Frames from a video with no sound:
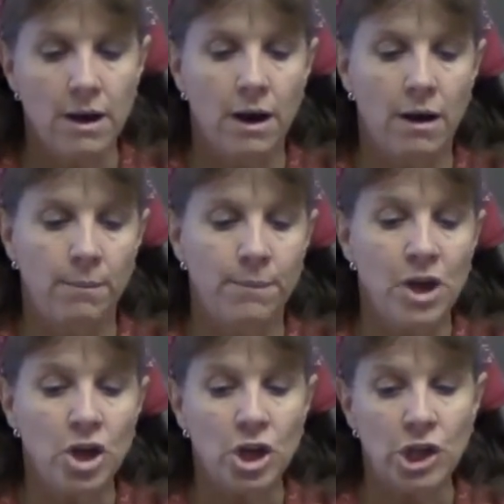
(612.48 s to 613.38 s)

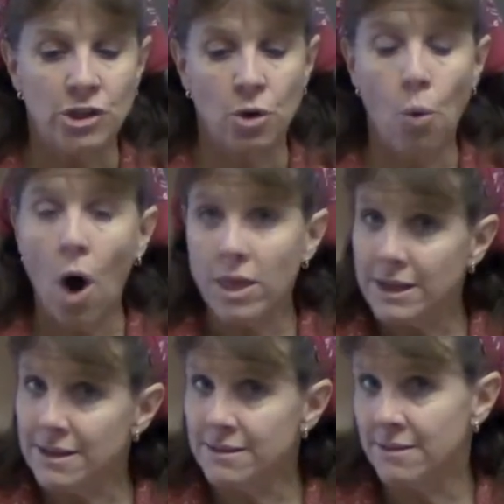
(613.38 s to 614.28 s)
The
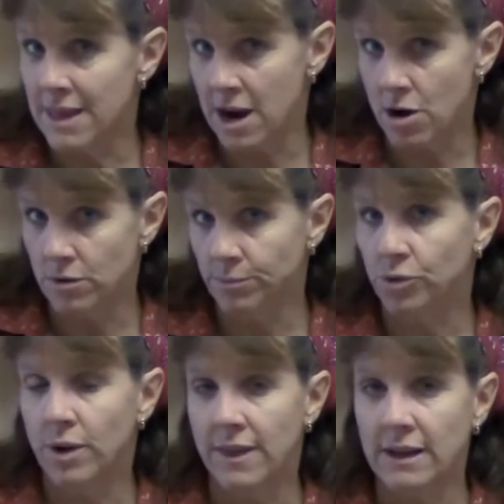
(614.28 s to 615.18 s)
quality is there,
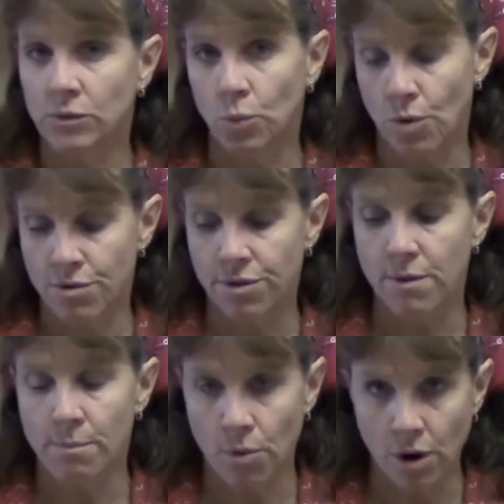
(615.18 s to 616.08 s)
so I think it's
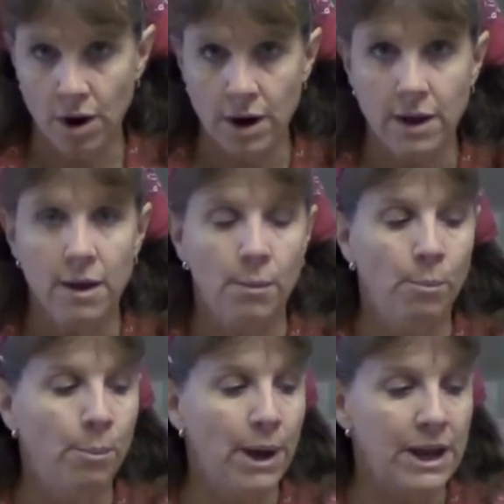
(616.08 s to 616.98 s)
worth more.
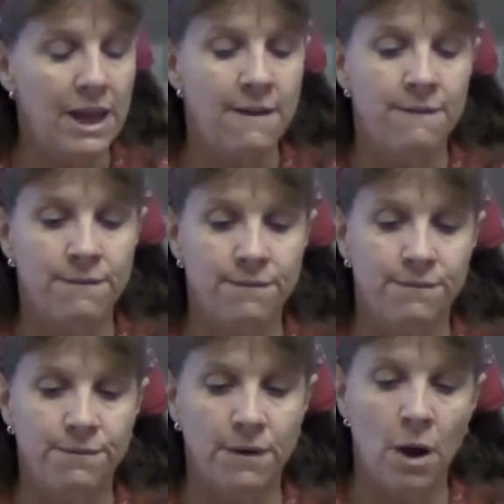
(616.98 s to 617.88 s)
But
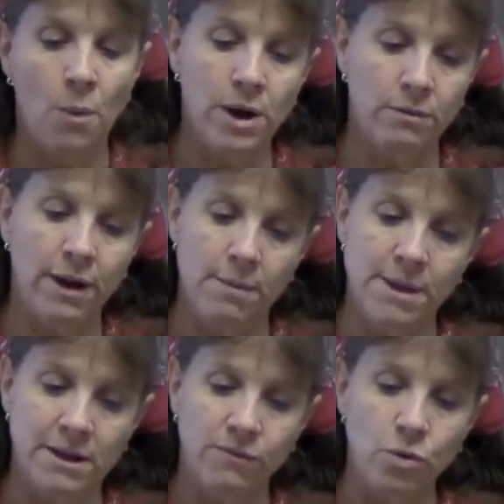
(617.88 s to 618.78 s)
if I want to
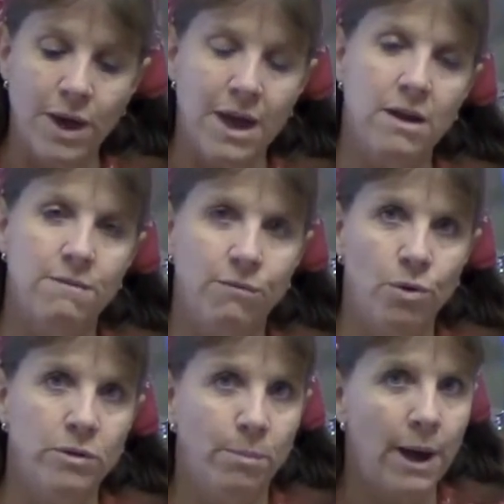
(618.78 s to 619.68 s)
recommend, if you can't
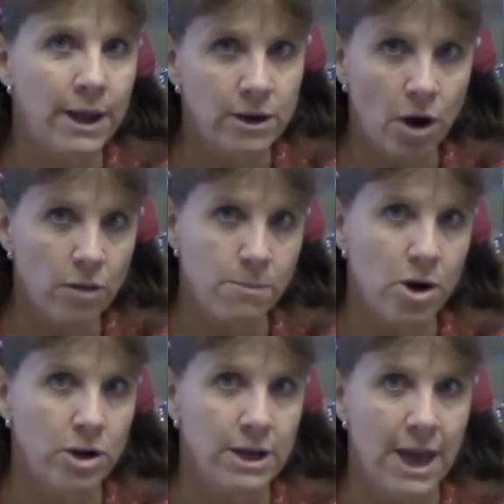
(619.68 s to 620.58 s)
afford to buy an
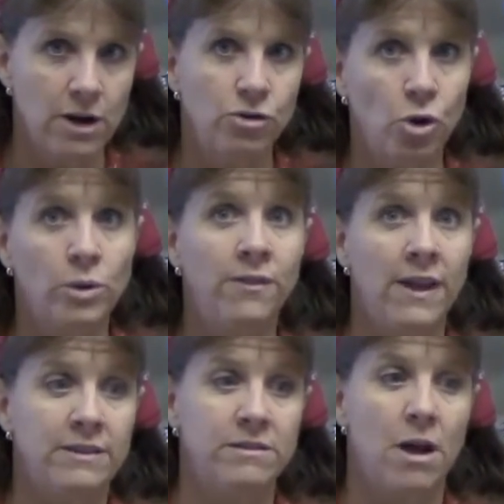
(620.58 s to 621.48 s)
All-American canner, don't let
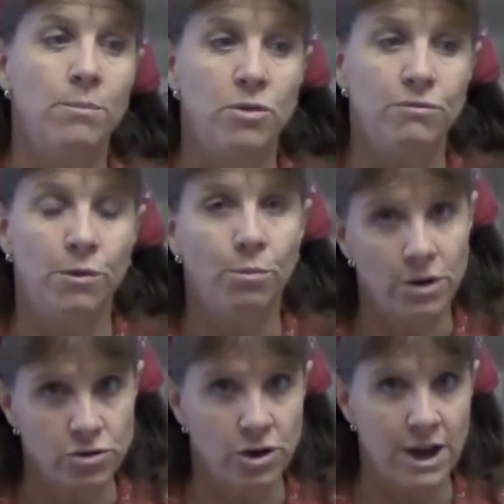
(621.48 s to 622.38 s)
that stop you from
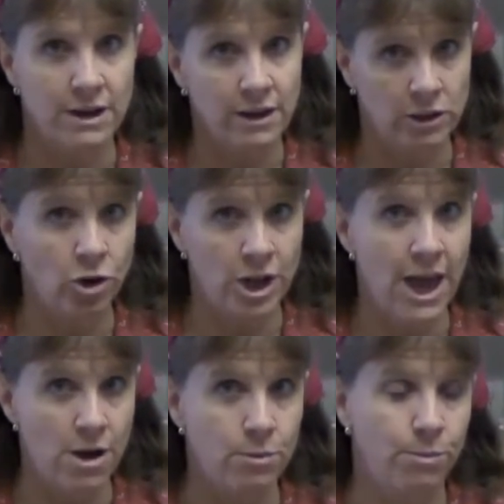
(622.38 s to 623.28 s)
pressure canning and learning
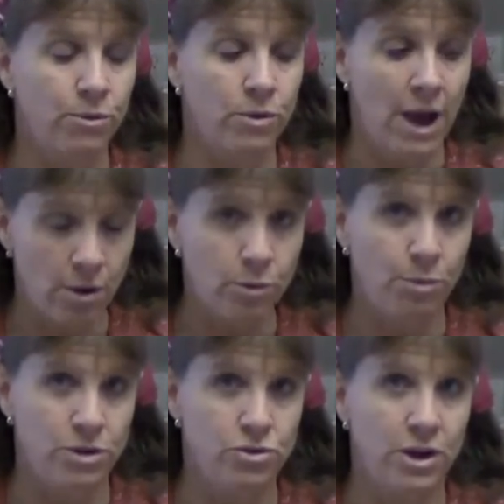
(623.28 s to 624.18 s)
how to
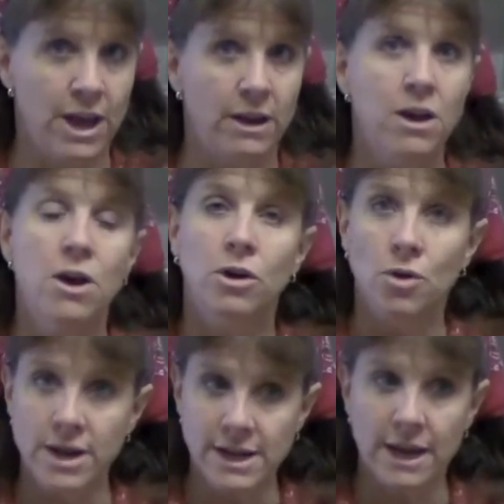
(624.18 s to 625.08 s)
pressure can. Go
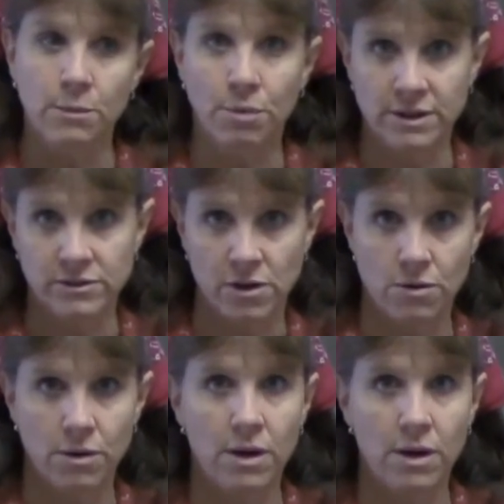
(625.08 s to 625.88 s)
ahead and get a Presto.